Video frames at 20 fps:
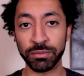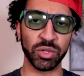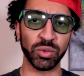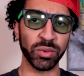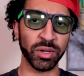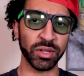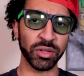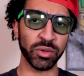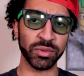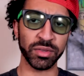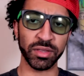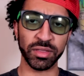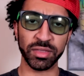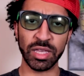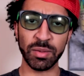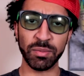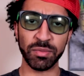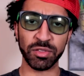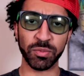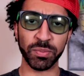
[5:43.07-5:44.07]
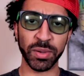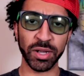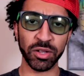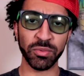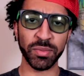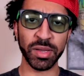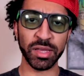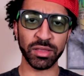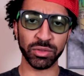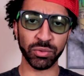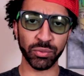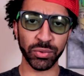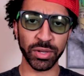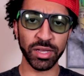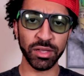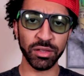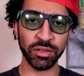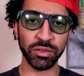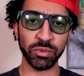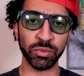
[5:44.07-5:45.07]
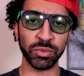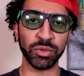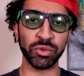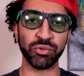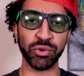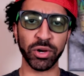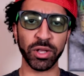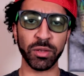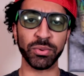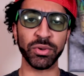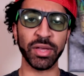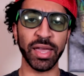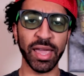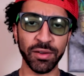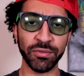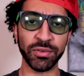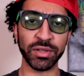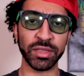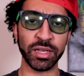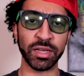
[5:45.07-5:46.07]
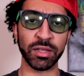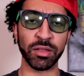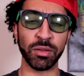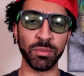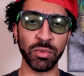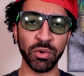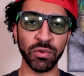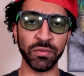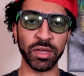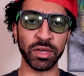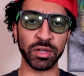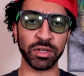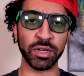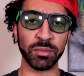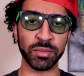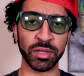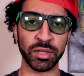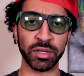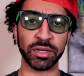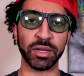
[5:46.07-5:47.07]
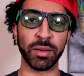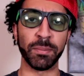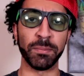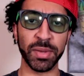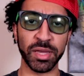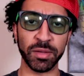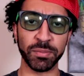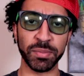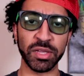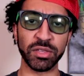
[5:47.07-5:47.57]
You wanna know what the theme of Spider-Man 3 is? When you try to put everything in a movie, it comes out like a big